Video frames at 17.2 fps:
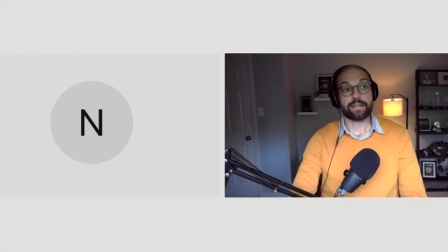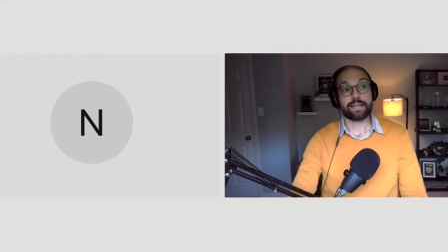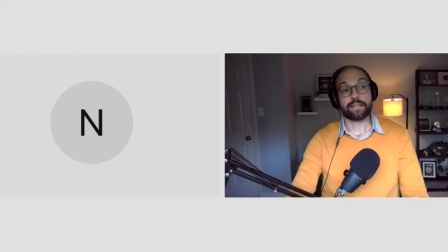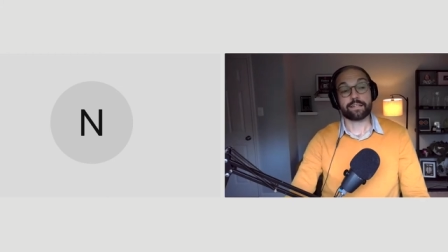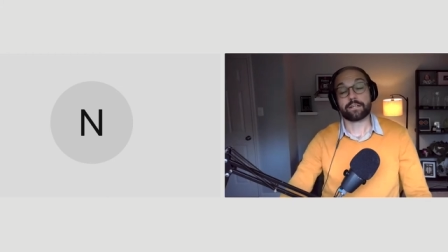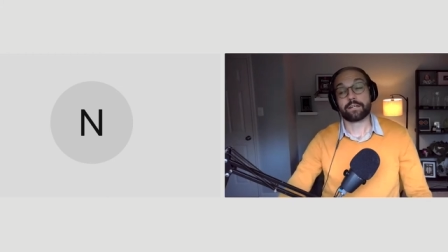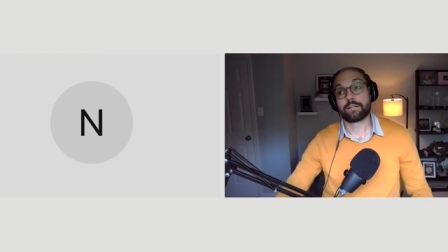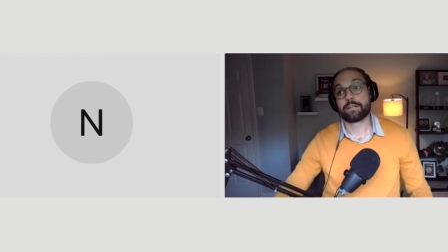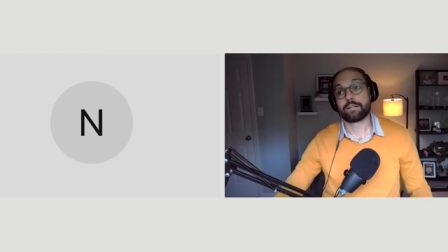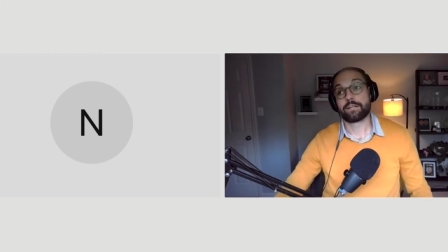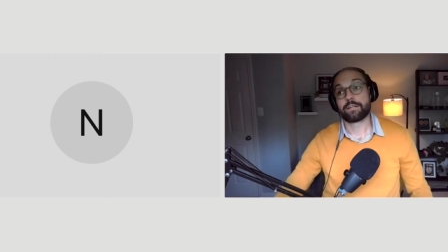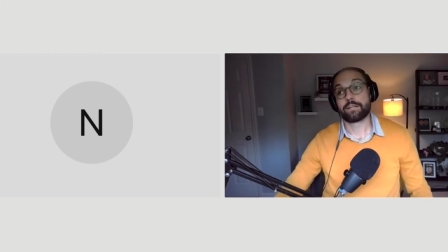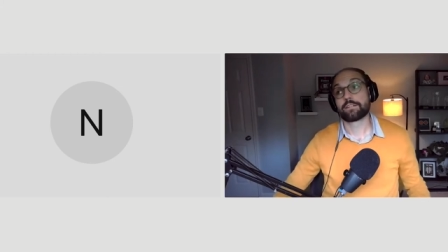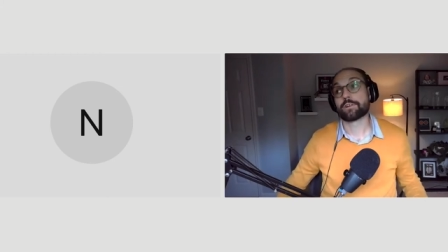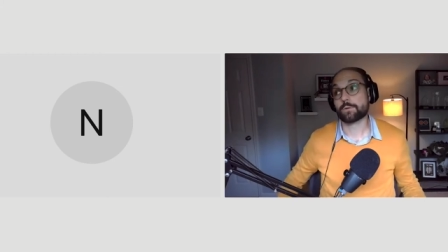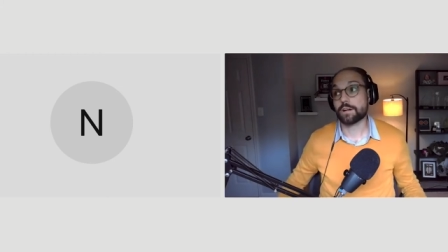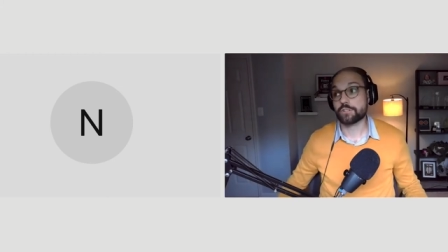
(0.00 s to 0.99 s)
Yeah,
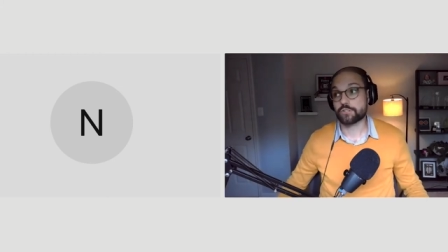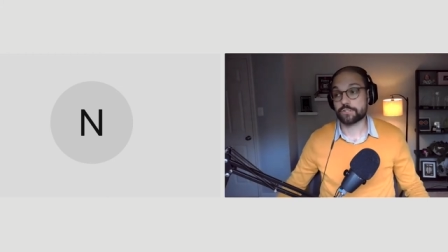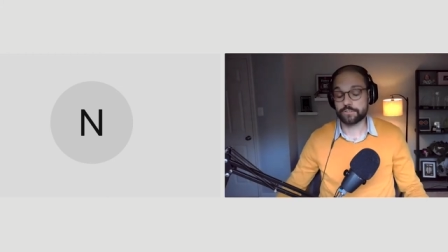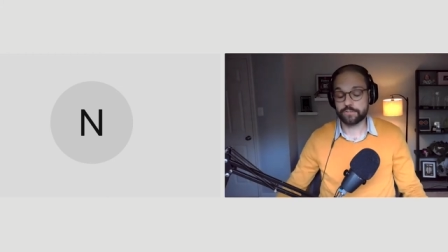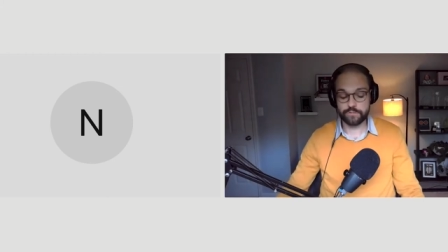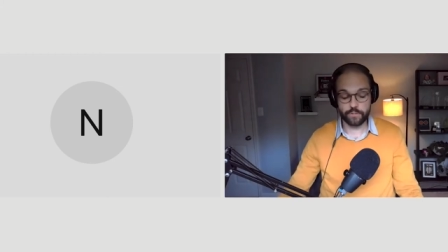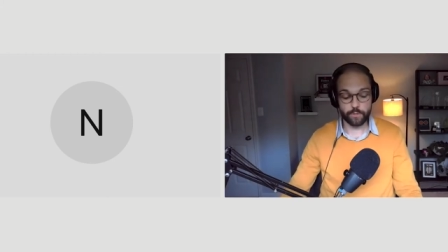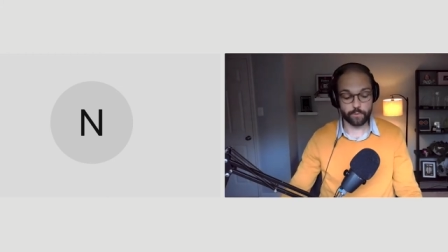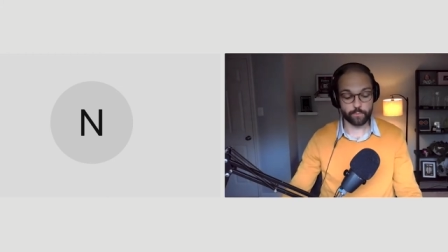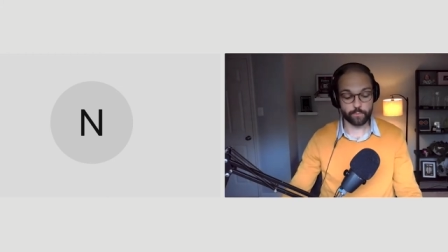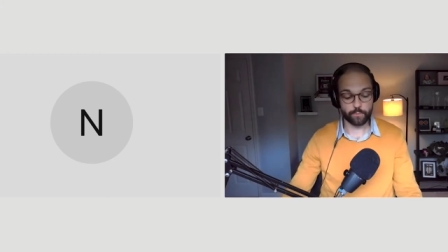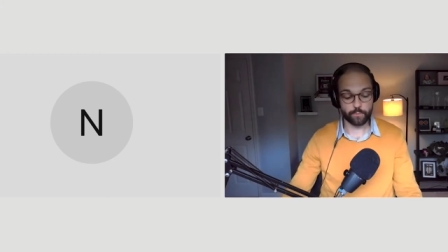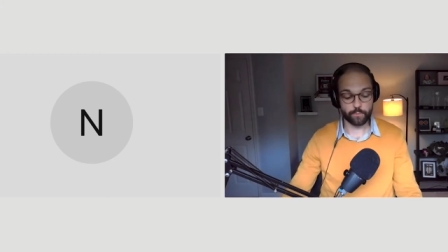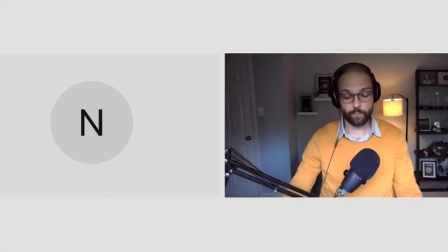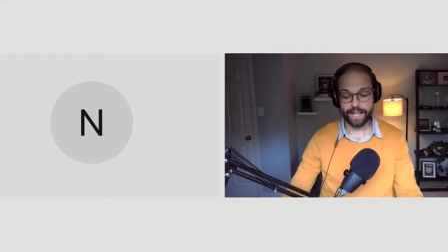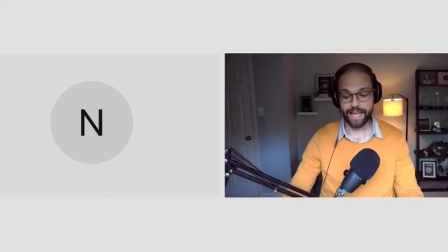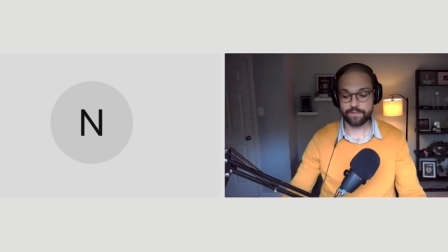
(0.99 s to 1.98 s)
great question.
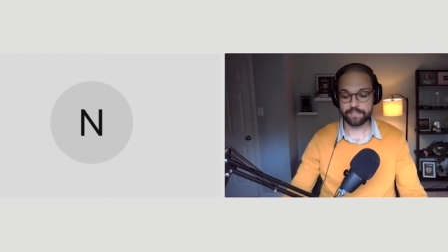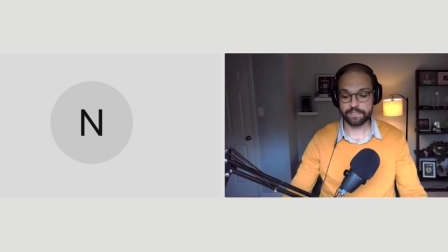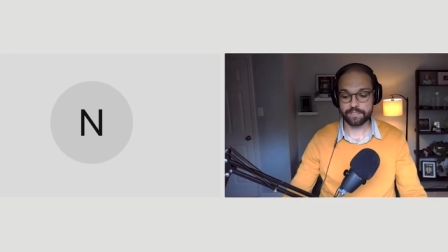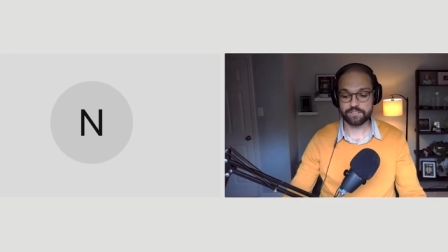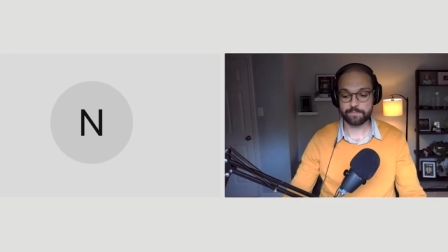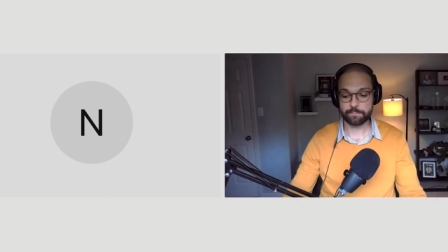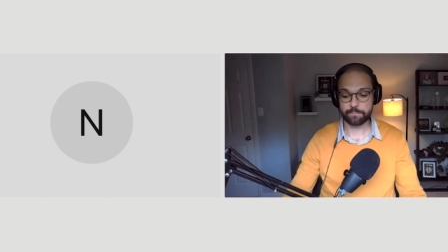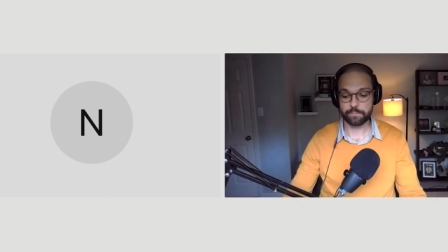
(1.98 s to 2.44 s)
So we haven't